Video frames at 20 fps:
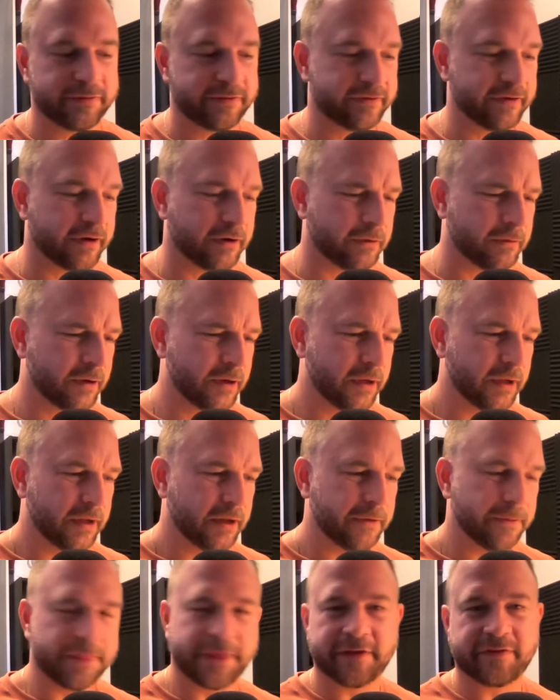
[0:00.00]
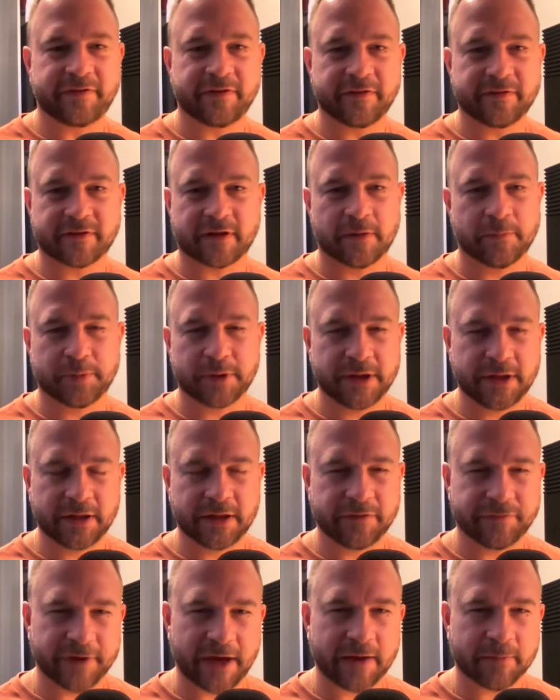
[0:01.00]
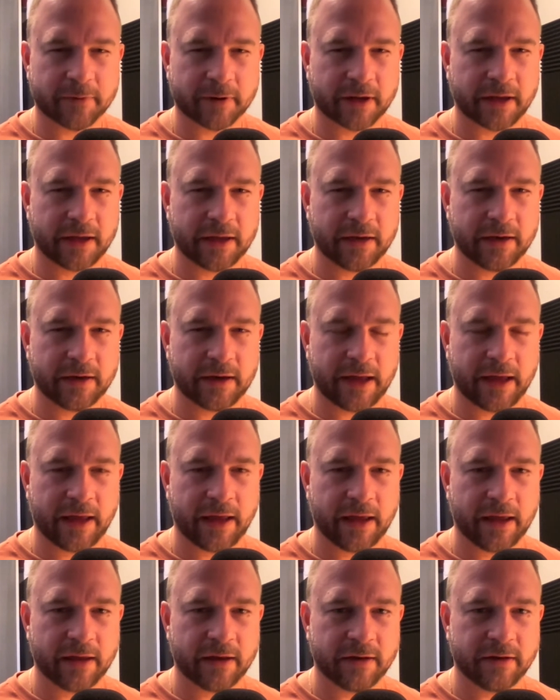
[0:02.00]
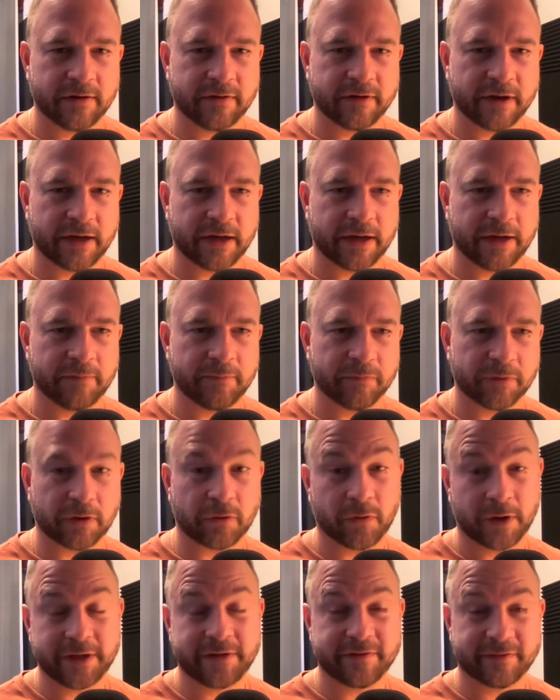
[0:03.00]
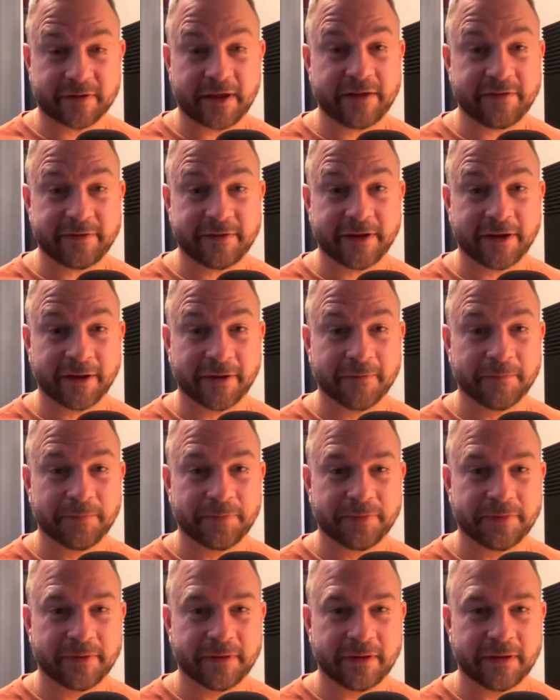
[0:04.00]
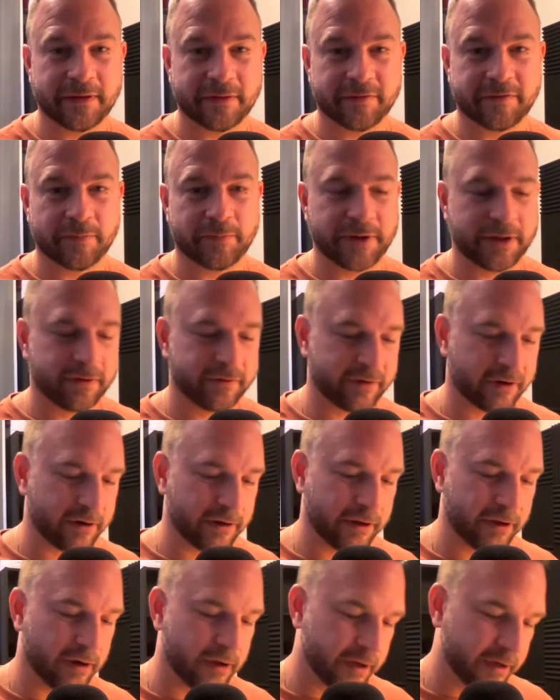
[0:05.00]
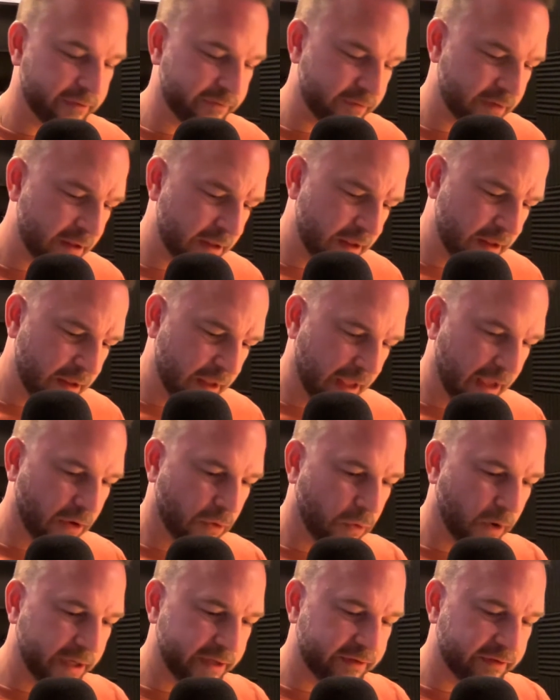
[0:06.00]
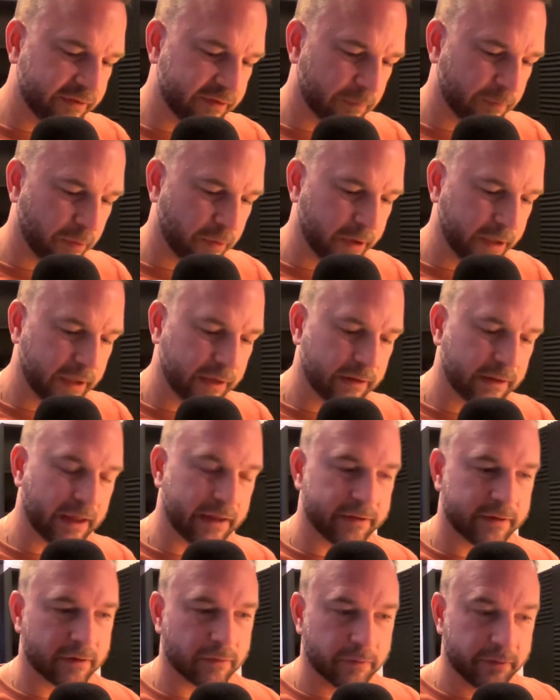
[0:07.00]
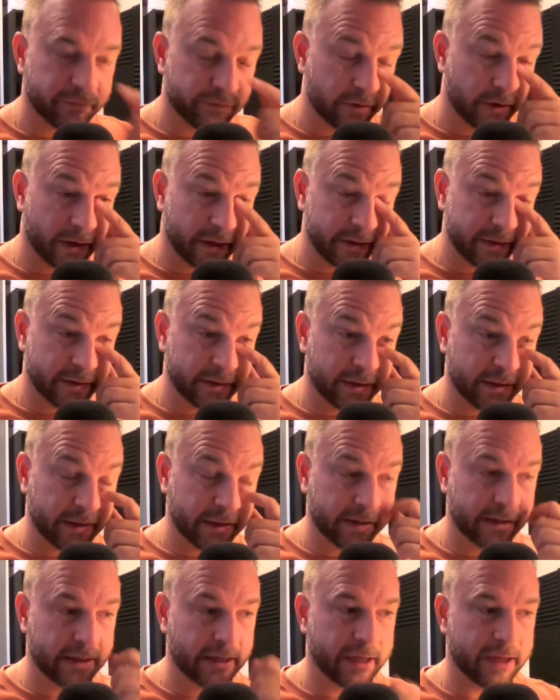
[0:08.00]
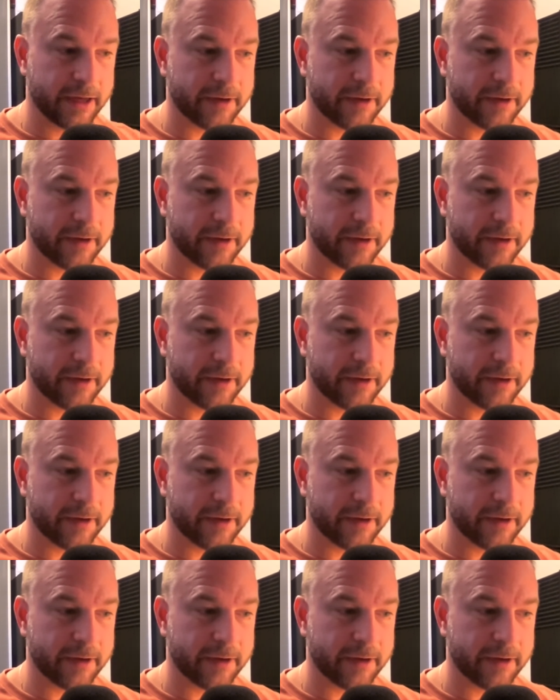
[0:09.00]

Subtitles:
So this is completely fabricated and quite disgusting, to be entirely honest, and quite disappointing that there was not the